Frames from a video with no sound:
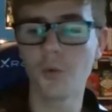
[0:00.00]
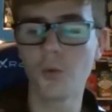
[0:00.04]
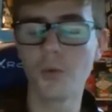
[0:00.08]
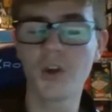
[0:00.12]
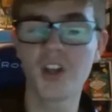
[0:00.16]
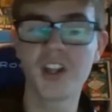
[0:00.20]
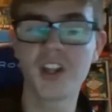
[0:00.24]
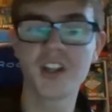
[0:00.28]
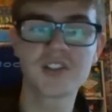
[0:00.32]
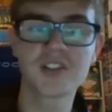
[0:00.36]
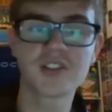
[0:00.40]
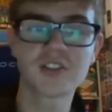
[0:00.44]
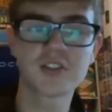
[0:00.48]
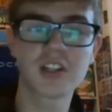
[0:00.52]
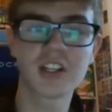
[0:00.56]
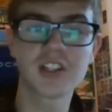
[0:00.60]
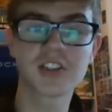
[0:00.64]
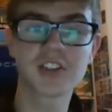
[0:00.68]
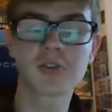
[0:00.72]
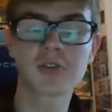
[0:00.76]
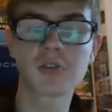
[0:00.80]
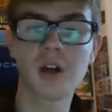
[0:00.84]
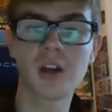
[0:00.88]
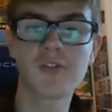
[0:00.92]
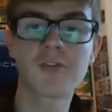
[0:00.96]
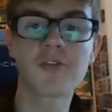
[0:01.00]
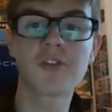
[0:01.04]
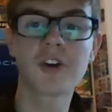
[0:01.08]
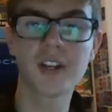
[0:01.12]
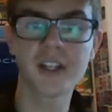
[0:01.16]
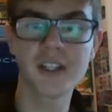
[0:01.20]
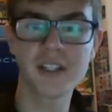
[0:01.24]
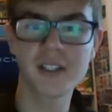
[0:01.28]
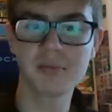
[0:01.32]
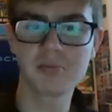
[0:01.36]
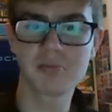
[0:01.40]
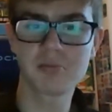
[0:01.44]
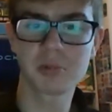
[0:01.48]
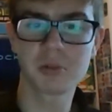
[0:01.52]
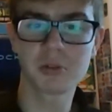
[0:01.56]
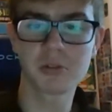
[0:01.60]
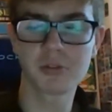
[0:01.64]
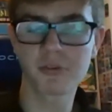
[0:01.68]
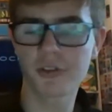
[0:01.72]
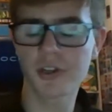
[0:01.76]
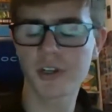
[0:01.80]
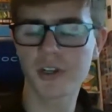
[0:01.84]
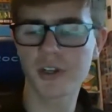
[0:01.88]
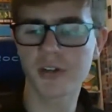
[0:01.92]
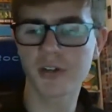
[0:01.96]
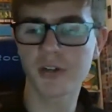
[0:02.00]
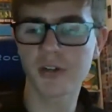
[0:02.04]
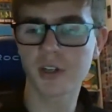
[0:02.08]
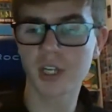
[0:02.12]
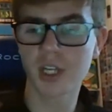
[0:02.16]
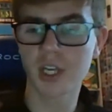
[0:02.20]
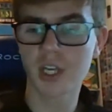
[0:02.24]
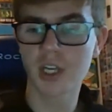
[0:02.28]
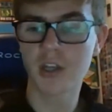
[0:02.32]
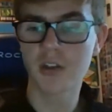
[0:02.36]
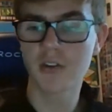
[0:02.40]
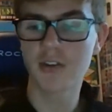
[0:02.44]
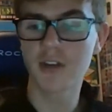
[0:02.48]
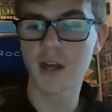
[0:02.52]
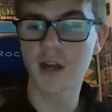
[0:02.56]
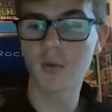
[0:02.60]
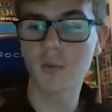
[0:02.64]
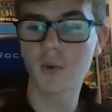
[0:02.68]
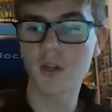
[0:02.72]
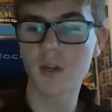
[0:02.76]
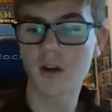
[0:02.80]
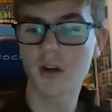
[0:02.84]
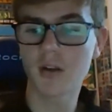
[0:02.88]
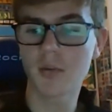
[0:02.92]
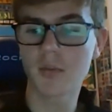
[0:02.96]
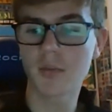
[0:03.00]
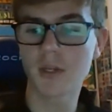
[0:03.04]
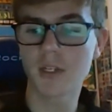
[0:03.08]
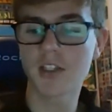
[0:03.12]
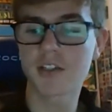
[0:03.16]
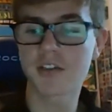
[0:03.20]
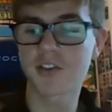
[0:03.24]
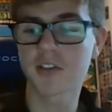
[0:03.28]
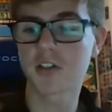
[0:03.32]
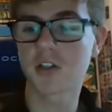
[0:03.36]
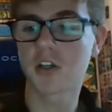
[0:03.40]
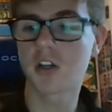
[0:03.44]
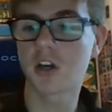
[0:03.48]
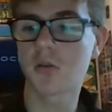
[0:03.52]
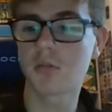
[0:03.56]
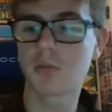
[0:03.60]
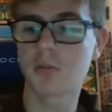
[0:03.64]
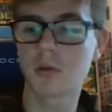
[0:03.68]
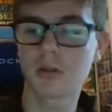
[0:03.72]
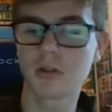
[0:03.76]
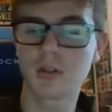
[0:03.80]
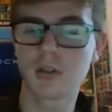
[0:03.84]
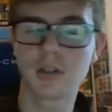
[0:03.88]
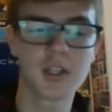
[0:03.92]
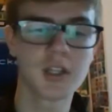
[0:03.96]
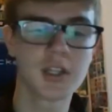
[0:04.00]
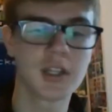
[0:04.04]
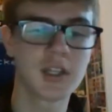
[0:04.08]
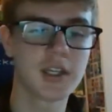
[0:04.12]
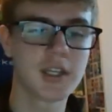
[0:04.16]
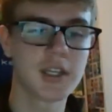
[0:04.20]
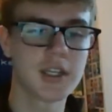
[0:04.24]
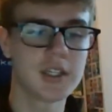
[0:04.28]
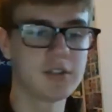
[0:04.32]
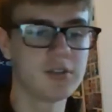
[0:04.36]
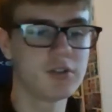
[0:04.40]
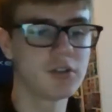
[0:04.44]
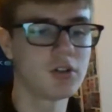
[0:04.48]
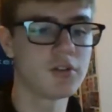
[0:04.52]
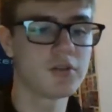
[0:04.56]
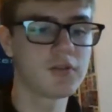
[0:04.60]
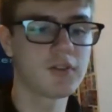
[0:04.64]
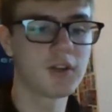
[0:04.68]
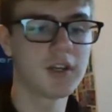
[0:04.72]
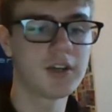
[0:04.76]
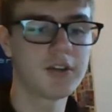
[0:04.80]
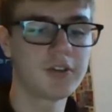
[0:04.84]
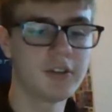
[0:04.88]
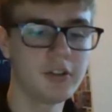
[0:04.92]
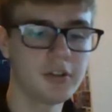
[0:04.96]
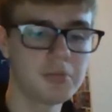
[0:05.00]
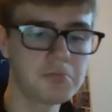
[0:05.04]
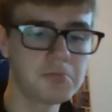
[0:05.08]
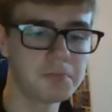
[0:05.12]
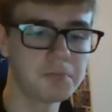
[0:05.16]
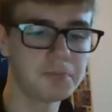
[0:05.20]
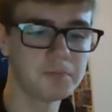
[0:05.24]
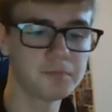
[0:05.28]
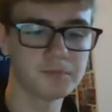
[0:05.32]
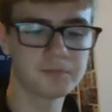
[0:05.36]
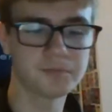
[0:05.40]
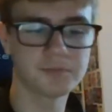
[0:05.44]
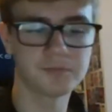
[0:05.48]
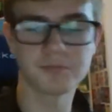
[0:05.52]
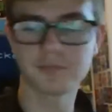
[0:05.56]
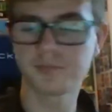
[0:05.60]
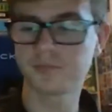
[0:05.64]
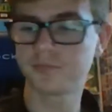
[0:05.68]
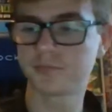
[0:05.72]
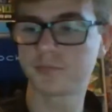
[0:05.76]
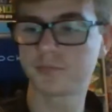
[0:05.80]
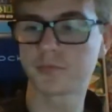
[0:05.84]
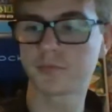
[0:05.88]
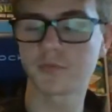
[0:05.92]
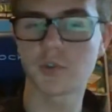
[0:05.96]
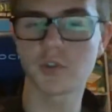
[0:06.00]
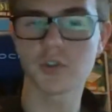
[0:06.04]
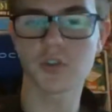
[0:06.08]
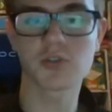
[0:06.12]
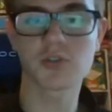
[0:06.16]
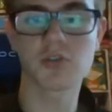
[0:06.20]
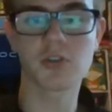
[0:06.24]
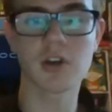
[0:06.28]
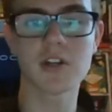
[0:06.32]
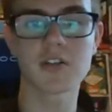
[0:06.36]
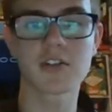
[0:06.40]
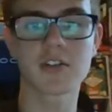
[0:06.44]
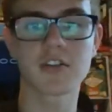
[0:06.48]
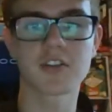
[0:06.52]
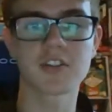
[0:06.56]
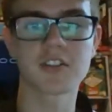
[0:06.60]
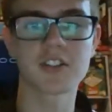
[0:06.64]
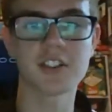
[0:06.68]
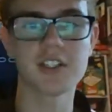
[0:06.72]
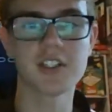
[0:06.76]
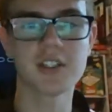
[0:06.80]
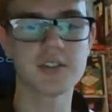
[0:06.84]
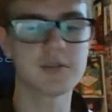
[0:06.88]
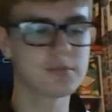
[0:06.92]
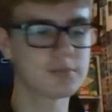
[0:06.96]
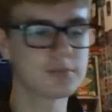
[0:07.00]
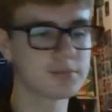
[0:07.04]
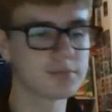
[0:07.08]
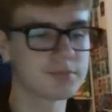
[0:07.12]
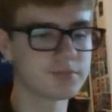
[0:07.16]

which is quite funny, proving that we are the biggest club in North London. It's great to see.